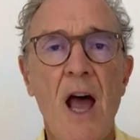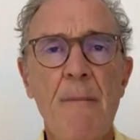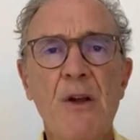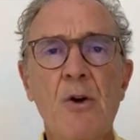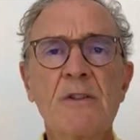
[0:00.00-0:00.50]

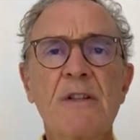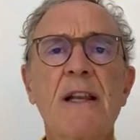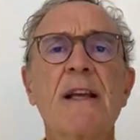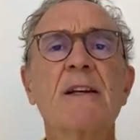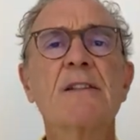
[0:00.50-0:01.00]
And because the
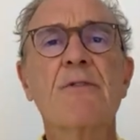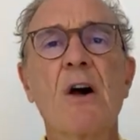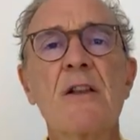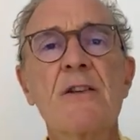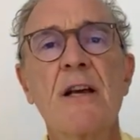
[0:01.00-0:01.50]
link is a
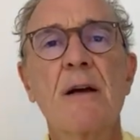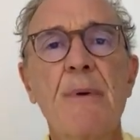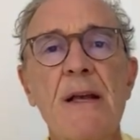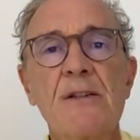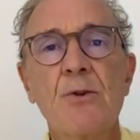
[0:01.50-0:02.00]
volunteer
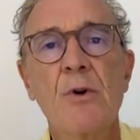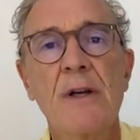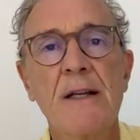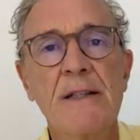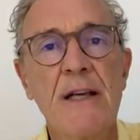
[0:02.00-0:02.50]
based
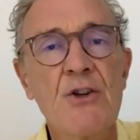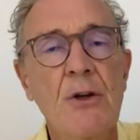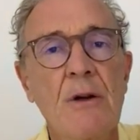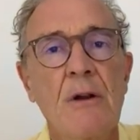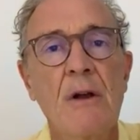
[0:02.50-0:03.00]

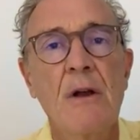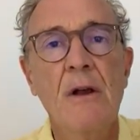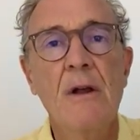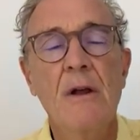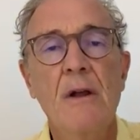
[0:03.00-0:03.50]
organization,
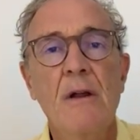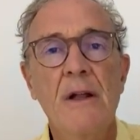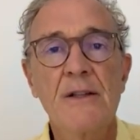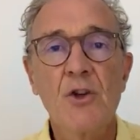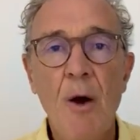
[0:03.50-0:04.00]

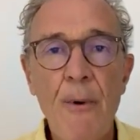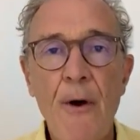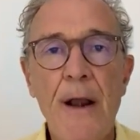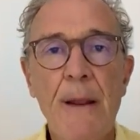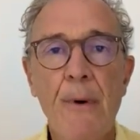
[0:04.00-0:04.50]
its
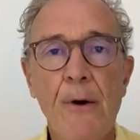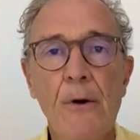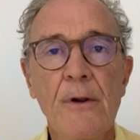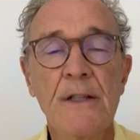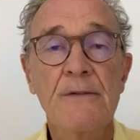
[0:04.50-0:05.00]
operating
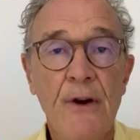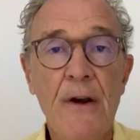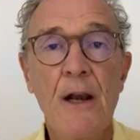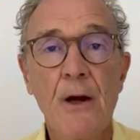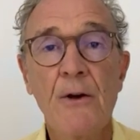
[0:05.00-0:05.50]
model is
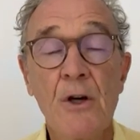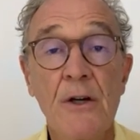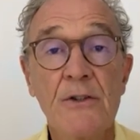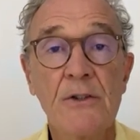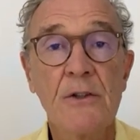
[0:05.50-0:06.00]
very low
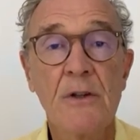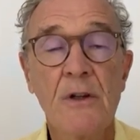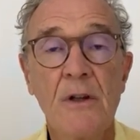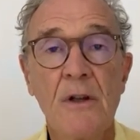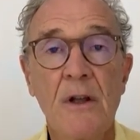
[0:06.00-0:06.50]
cost.
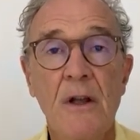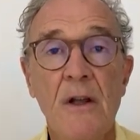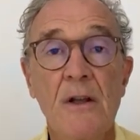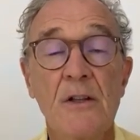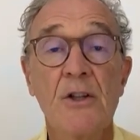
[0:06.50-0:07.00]

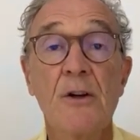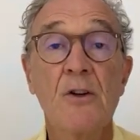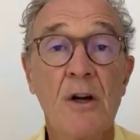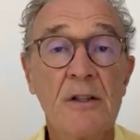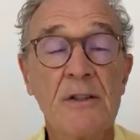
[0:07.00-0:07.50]
So it
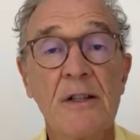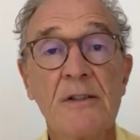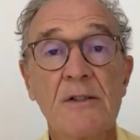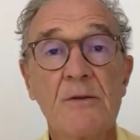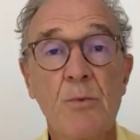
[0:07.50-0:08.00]
costs
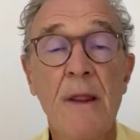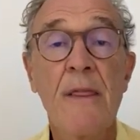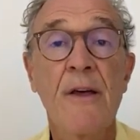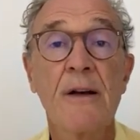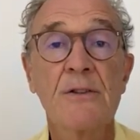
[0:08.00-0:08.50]
us
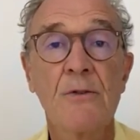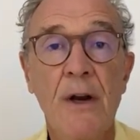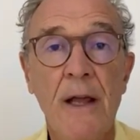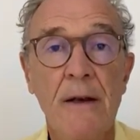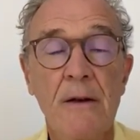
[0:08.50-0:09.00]
1000
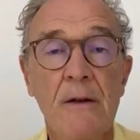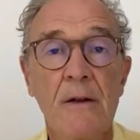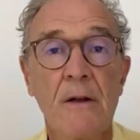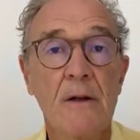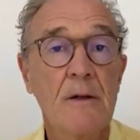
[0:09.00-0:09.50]
Rand,
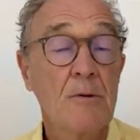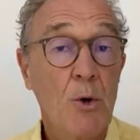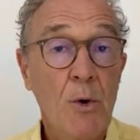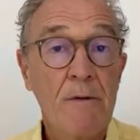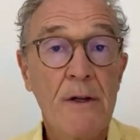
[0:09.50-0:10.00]

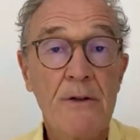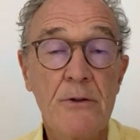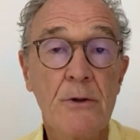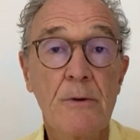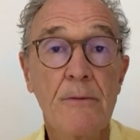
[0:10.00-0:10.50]
equivalent
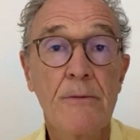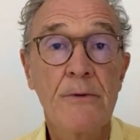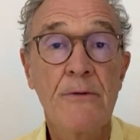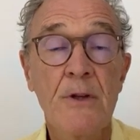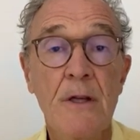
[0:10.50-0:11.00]
to
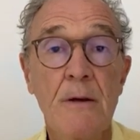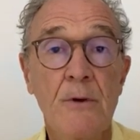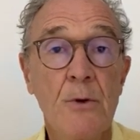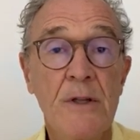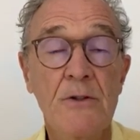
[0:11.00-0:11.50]
50
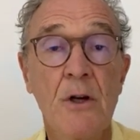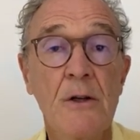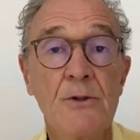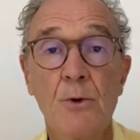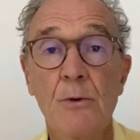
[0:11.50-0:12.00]
US
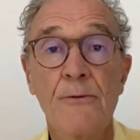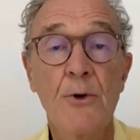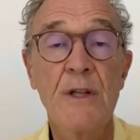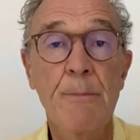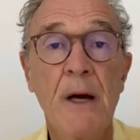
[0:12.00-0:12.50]
dollars or
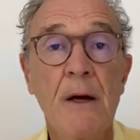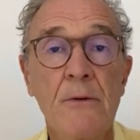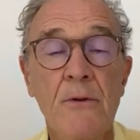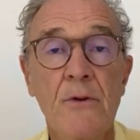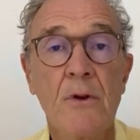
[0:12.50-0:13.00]
40
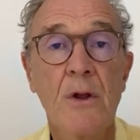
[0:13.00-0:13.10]
pounds,